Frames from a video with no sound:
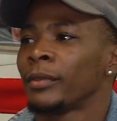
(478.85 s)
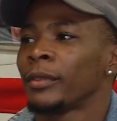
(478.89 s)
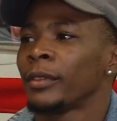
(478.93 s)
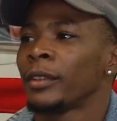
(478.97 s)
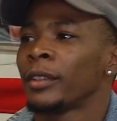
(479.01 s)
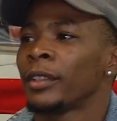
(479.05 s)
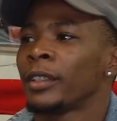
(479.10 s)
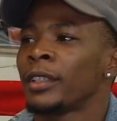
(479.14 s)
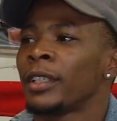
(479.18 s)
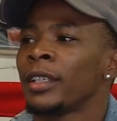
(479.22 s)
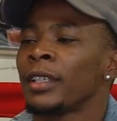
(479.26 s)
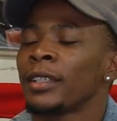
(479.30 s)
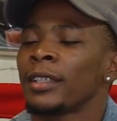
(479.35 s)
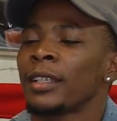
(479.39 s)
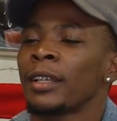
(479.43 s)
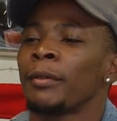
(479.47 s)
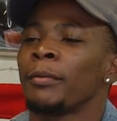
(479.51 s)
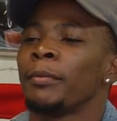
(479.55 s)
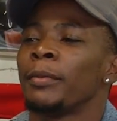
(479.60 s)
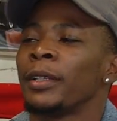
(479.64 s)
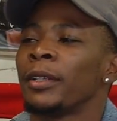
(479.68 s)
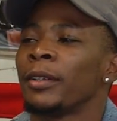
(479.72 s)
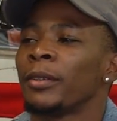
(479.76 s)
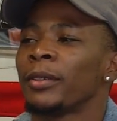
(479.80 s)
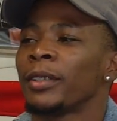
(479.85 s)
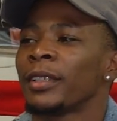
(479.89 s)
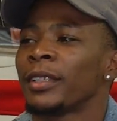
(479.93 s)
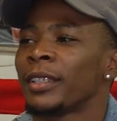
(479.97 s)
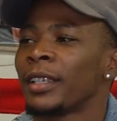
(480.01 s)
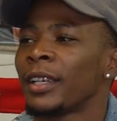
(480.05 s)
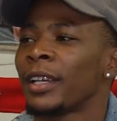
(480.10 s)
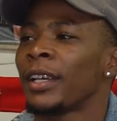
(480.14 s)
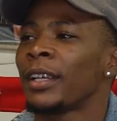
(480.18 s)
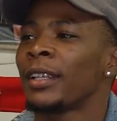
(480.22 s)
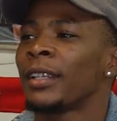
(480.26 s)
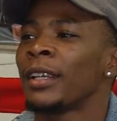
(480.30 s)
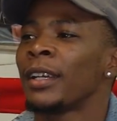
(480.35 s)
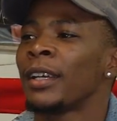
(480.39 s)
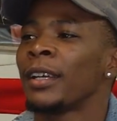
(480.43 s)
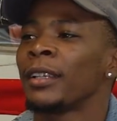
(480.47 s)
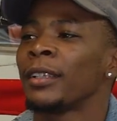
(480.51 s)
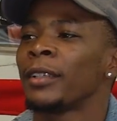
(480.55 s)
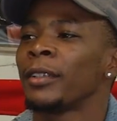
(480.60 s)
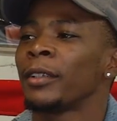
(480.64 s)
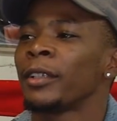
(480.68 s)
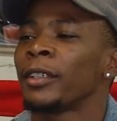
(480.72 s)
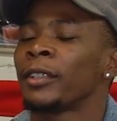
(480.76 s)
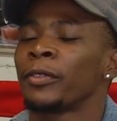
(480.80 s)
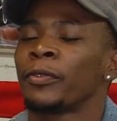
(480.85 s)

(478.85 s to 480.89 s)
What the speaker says: Since I've been on the sideline, it's